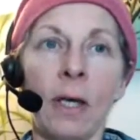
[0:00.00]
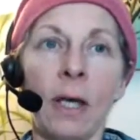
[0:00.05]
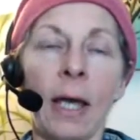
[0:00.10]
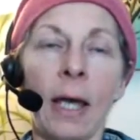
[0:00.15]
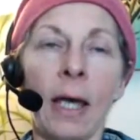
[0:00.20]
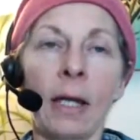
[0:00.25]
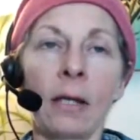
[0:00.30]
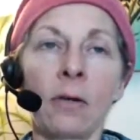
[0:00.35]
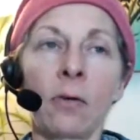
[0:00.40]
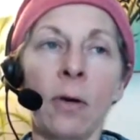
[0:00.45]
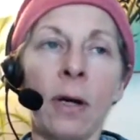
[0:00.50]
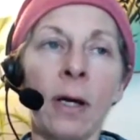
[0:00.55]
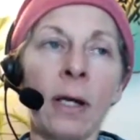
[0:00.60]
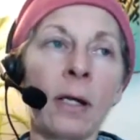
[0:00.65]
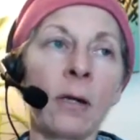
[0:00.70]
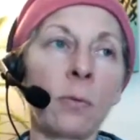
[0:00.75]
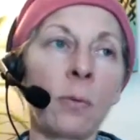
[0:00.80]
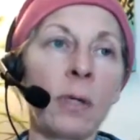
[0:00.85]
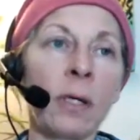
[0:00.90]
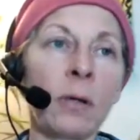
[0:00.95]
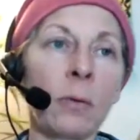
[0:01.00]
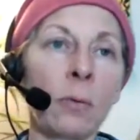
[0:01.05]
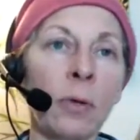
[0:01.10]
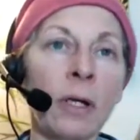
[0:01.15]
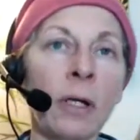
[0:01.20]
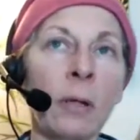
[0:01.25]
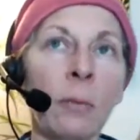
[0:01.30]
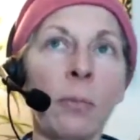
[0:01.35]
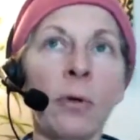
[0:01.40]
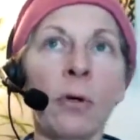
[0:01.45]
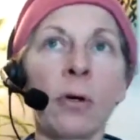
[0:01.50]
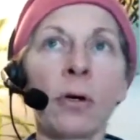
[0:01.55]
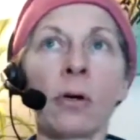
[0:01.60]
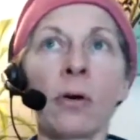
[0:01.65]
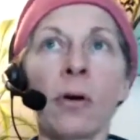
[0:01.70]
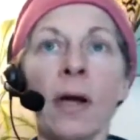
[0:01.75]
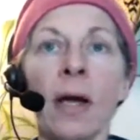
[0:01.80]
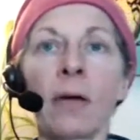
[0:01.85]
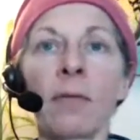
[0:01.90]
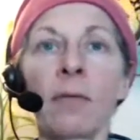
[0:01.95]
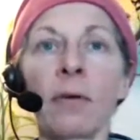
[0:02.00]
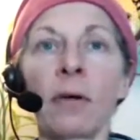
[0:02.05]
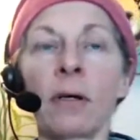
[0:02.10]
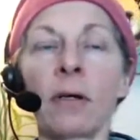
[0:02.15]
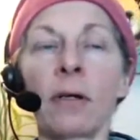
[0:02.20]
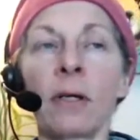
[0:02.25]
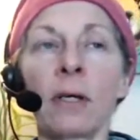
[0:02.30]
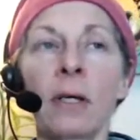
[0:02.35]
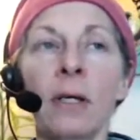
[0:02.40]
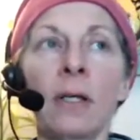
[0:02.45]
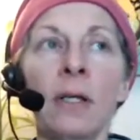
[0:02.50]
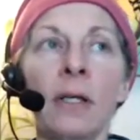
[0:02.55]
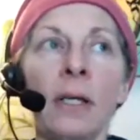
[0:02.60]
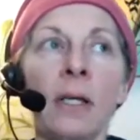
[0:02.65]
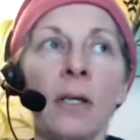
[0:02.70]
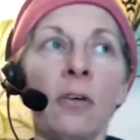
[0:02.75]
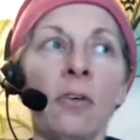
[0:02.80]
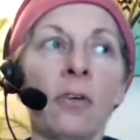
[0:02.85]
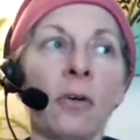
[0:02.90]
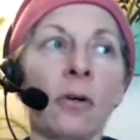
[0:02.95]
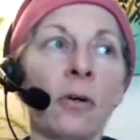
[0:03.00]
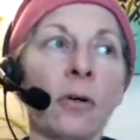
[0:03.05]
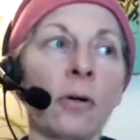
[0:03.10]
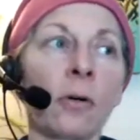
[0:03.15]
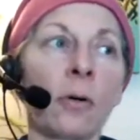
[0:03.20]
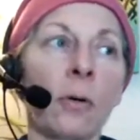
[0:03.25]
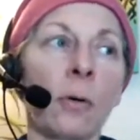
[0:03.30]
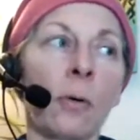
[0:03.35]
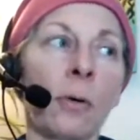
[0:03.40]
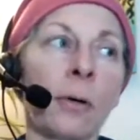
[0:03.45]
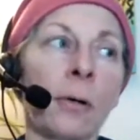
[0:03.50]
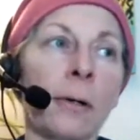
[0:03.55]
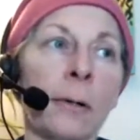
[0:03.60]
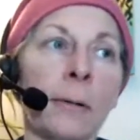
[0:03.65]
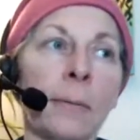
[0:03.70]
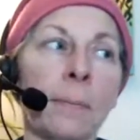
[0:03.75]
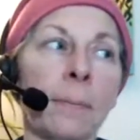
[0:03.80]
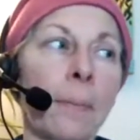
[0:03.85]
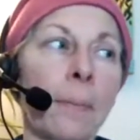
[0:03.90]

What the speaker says: And granted, we can read a book or have a teacher or